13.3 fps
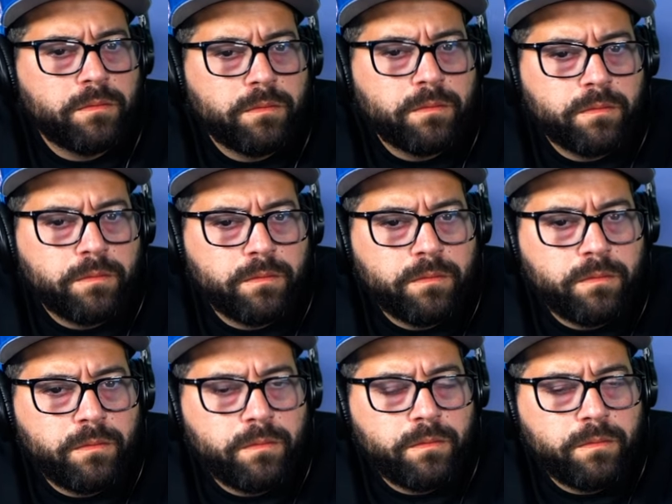
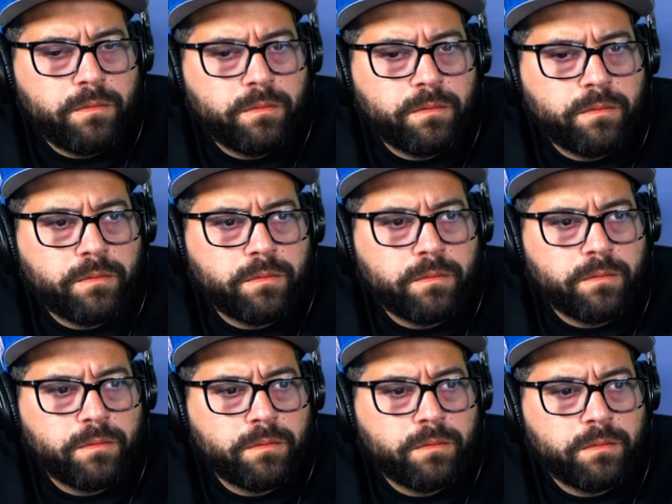
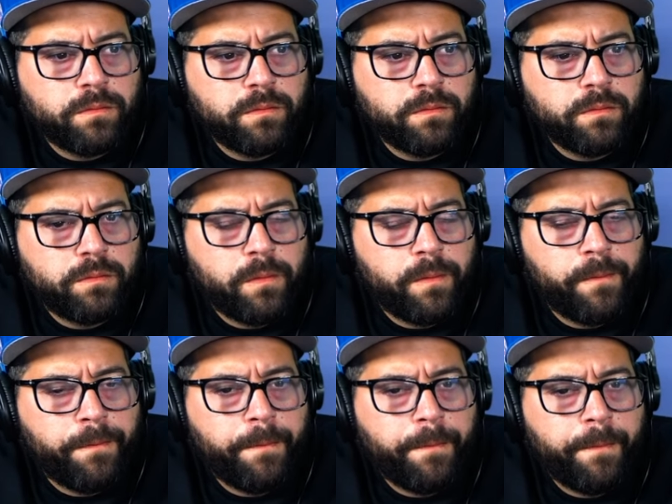
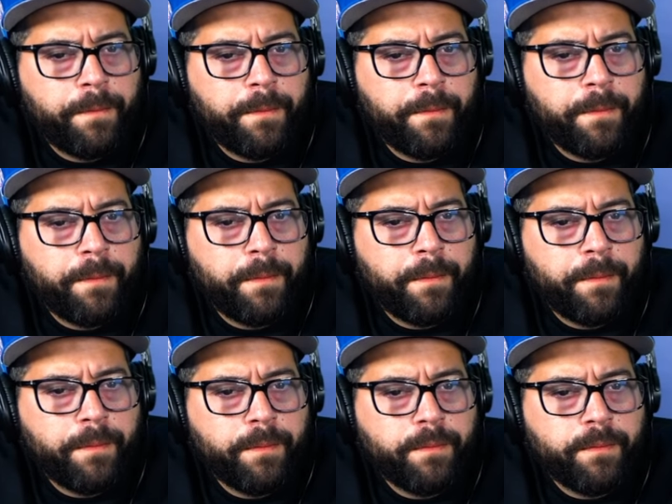
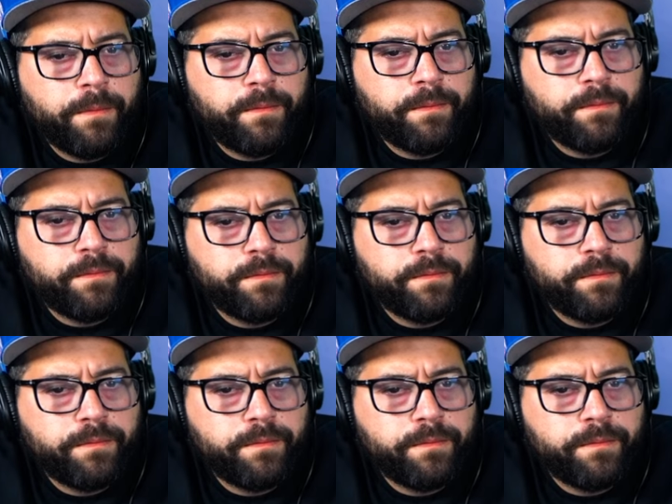This person isn't speaking.